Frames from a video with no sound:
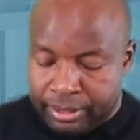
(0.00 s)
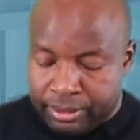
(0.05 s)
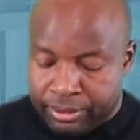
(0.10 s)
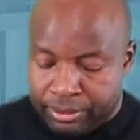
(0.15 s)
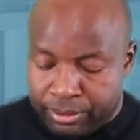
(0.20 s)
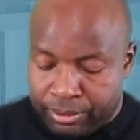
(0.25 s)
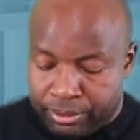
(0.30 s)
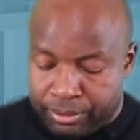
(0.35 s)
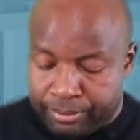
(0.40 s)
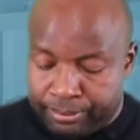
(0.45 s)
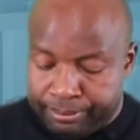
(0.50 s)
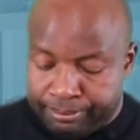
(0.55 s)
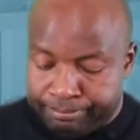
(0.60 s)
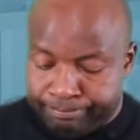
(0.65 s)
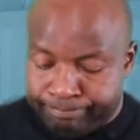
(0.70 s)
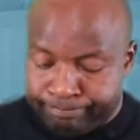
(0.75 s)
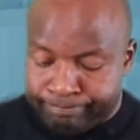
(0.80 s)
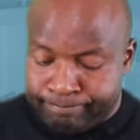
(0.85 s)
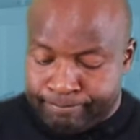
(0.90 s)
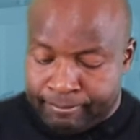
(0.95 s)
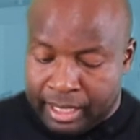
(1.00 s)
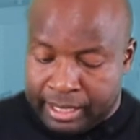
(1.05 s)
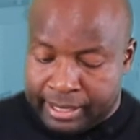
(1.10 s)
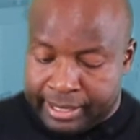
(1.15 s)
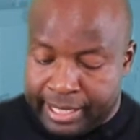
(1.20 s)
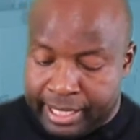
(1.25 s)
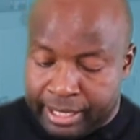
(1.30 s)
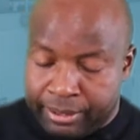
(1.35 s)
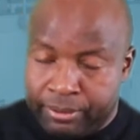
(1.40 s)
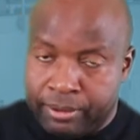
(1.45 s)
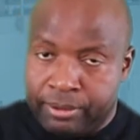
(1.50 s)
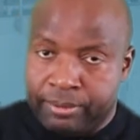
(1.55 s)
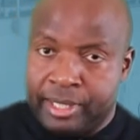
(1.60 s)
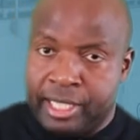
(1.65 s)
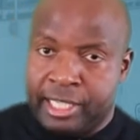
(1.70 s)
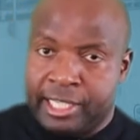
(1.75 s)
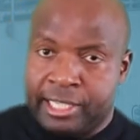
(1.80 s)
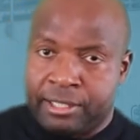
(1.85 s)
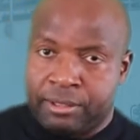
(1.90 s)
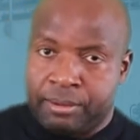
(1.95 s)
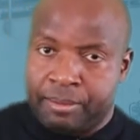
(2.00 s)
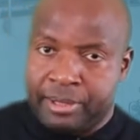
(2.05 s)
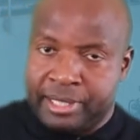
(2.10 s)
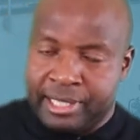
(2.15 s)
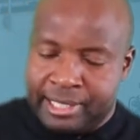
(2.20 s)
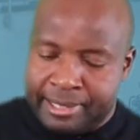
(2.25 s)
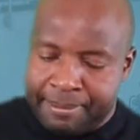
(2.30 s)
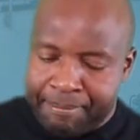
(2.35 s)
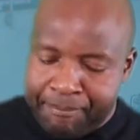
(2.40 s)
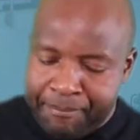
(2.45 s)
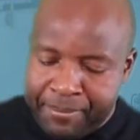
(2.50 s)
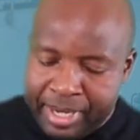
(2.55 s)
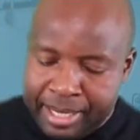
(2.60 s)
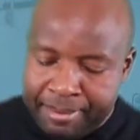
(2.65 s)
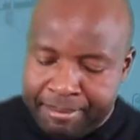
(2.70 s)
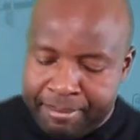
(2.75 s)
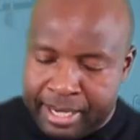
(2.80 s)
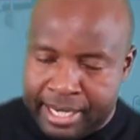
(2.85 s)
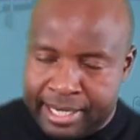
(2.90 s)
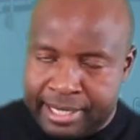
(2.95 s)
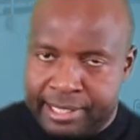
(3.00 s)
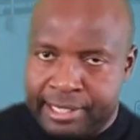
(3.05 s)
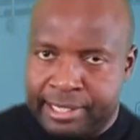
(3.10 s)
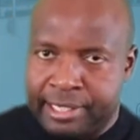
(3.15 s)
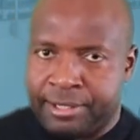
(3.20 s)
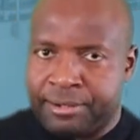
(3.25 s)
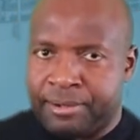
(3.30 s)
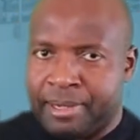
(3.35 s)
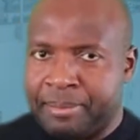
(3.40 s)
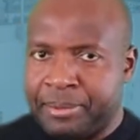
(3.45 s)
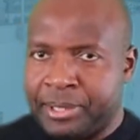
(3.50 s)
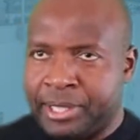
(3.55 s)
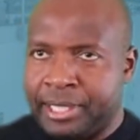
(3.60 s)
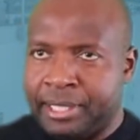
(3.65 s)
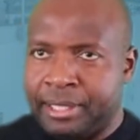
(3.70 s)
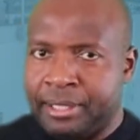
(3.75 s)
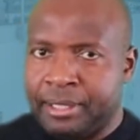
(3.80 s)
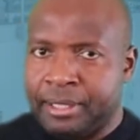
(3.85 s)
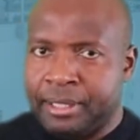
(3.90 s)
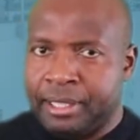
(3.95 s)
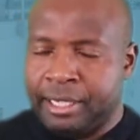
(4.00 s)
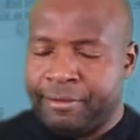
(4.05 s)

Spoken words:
So carry on with the chest compressions, minimize disruption.